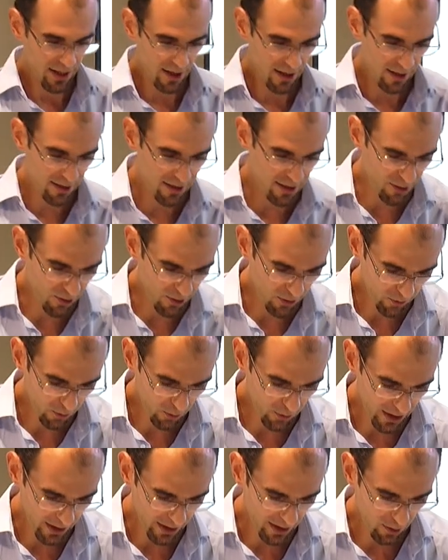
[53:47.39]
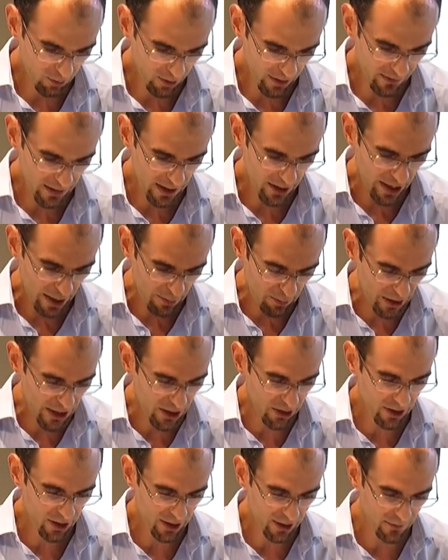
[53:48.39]
when they
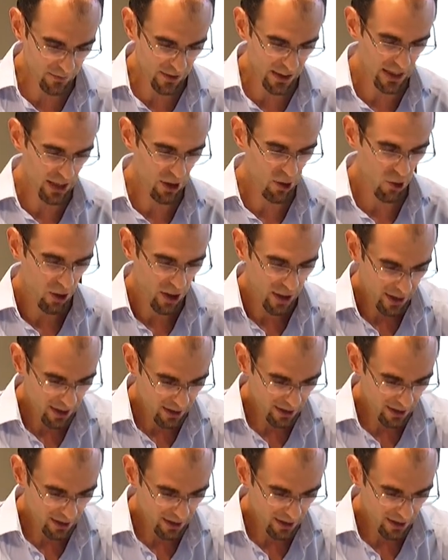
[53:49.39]
appear on a video,